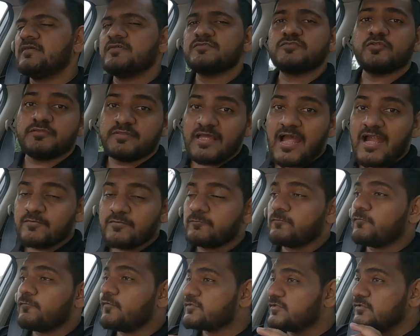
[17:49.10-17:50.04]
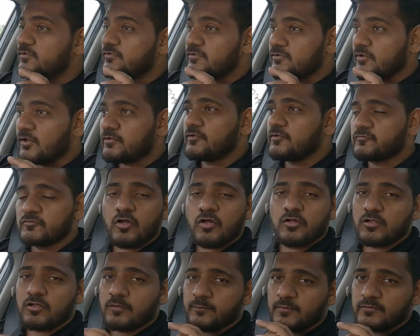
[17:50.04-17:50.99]
So that was a lot of
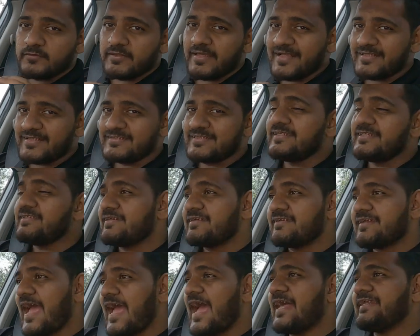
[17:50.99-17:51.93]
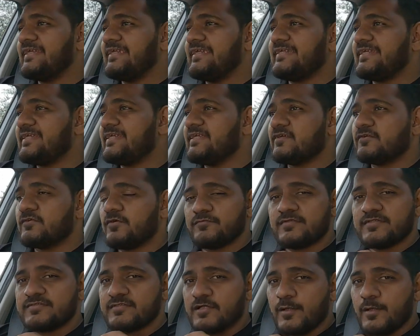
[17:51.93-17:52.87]
talk about the exterior and interior
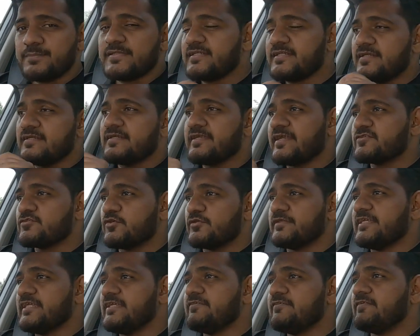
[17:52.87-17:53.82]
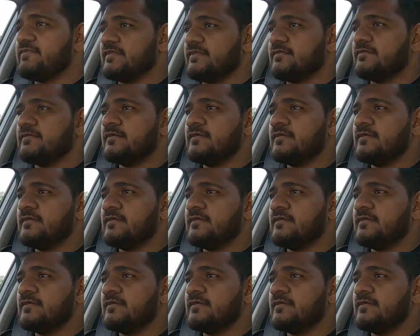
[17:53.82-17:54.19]
of this updated Nexon EV.